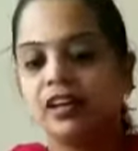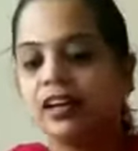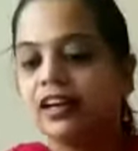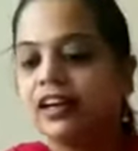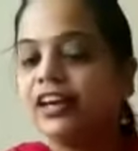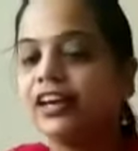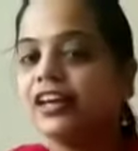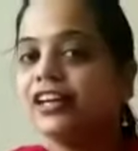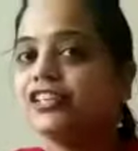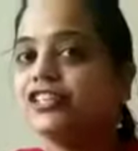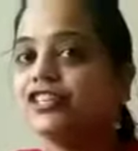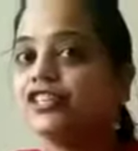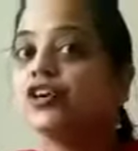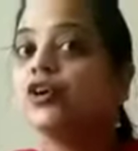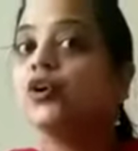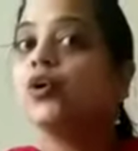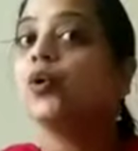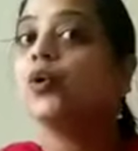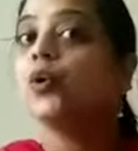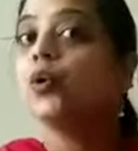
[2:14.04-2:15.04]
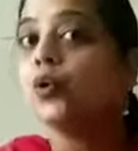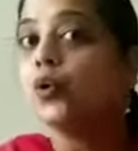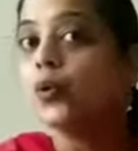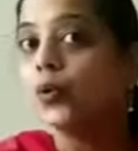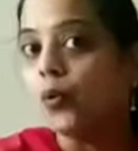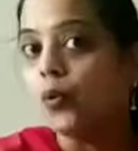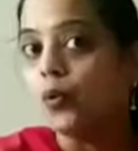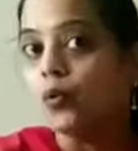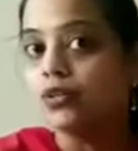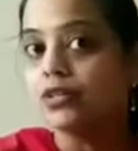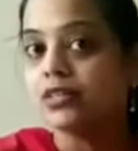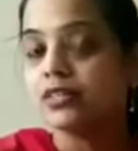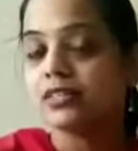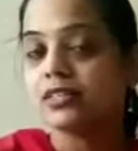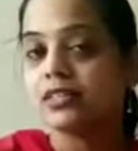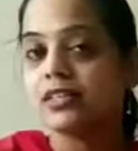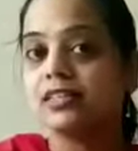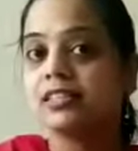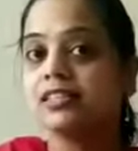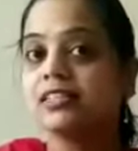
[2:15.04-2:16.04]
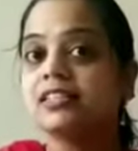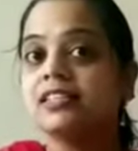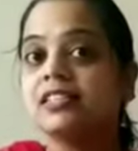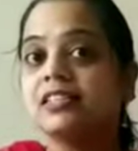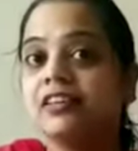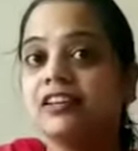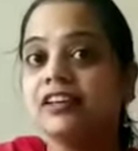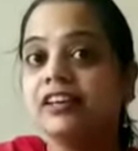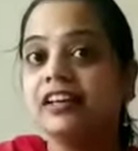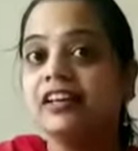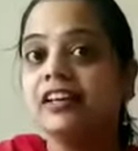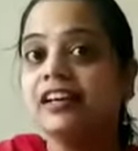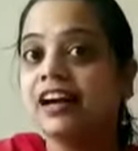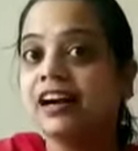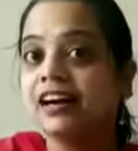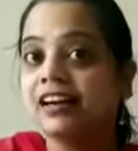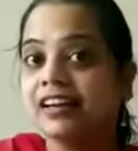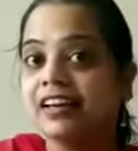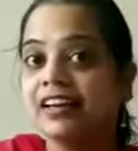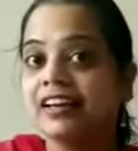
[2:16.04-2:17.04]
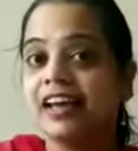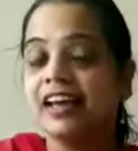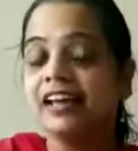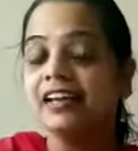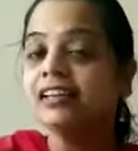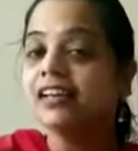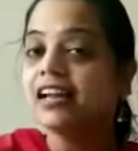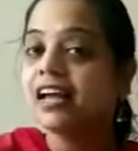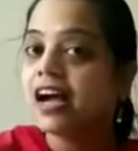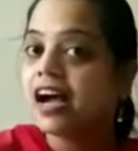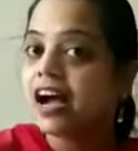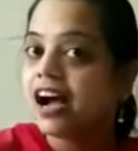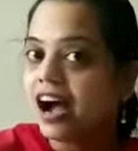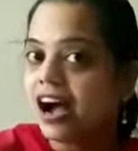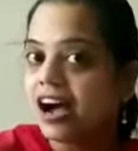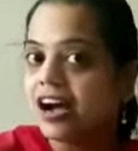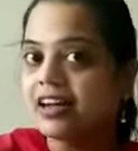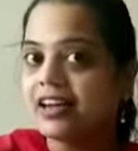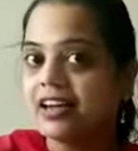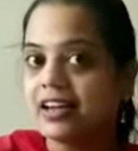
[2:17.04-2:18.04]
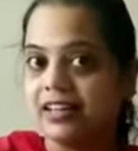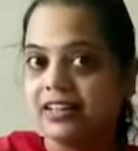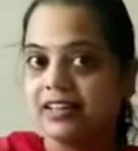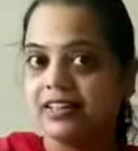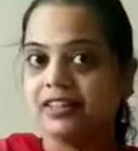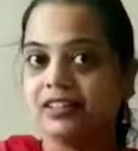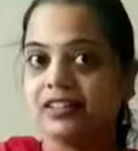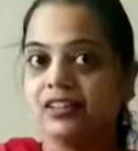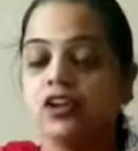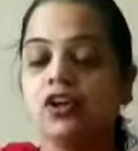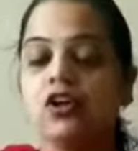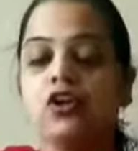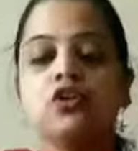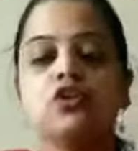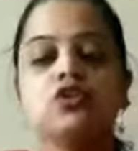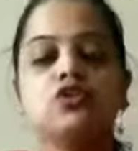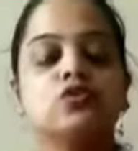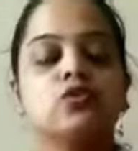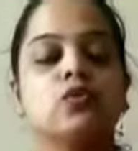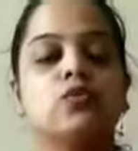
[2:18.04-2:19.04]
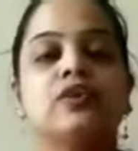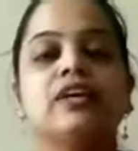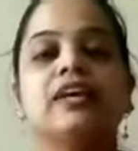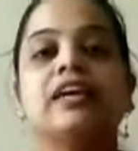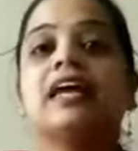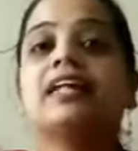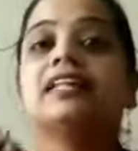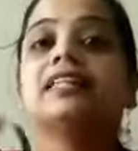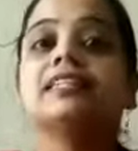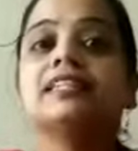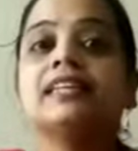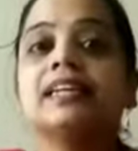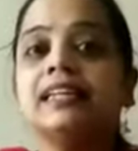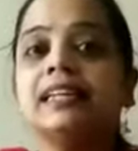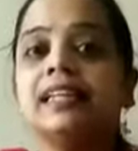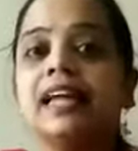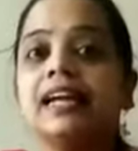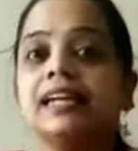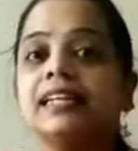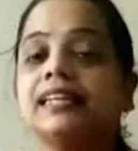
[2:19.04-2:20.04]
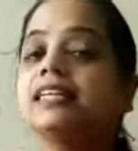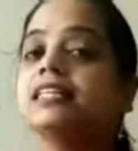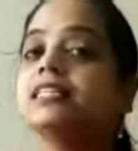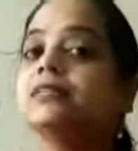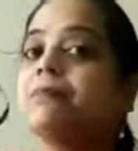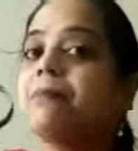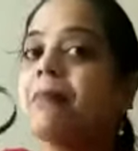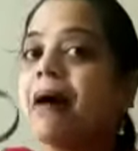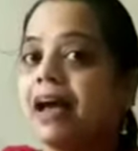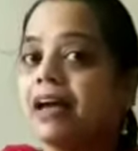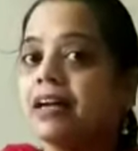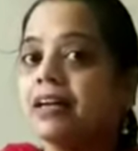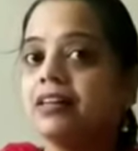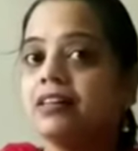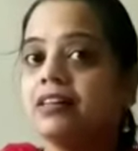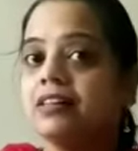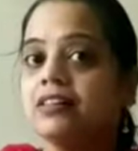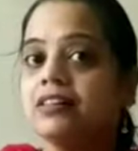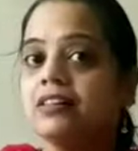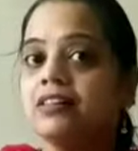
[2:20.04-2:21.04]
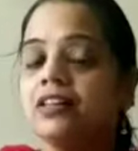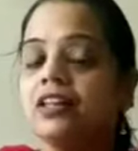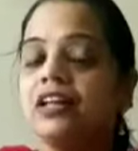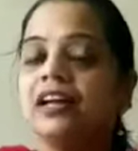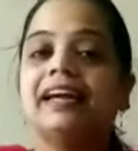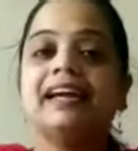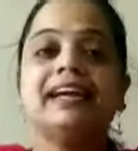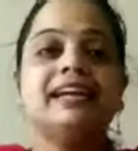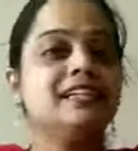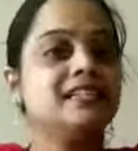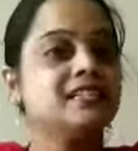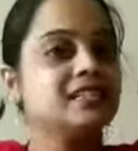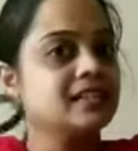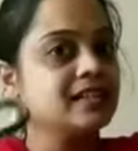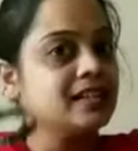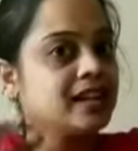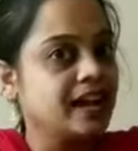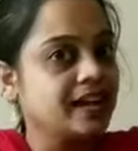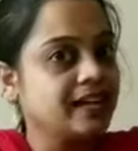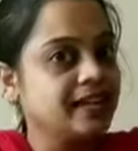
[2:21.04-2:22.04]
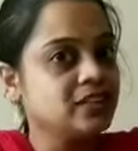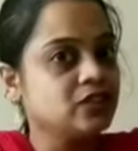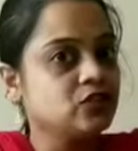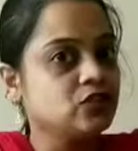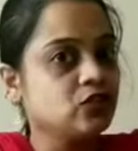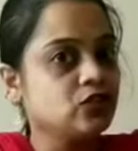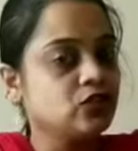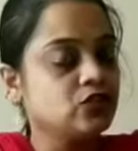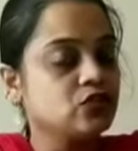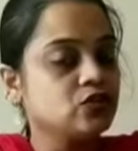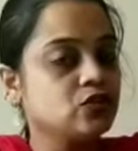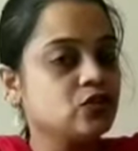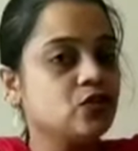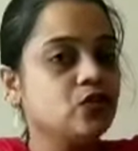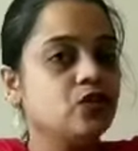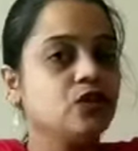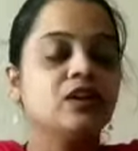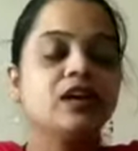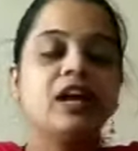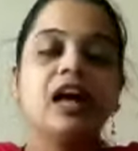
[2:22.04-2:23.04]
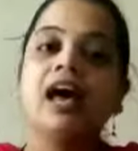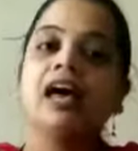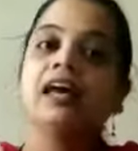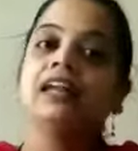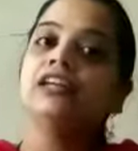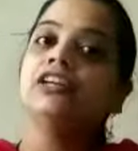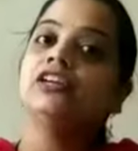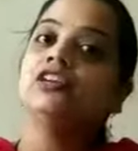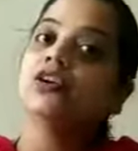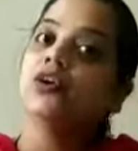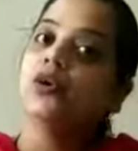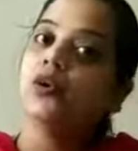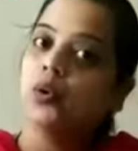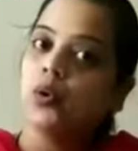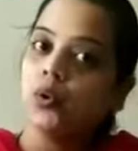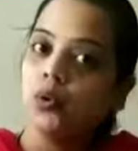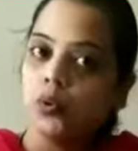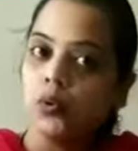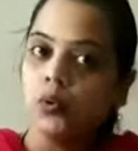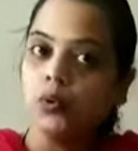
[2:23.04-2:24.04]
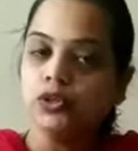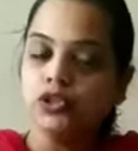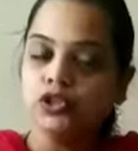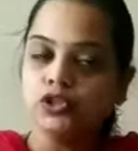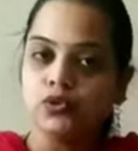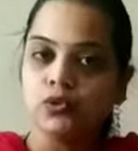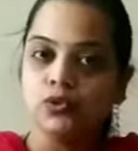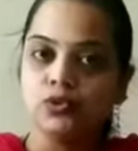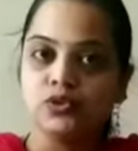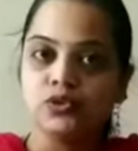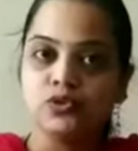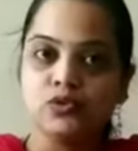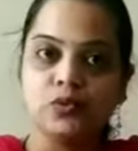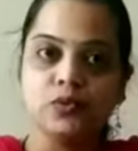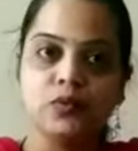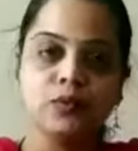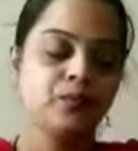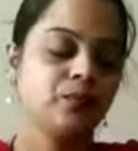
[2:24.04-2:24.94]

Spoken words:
It rolls. It is turning again and again. So we can say that this bangle, it slides also and it rolls also.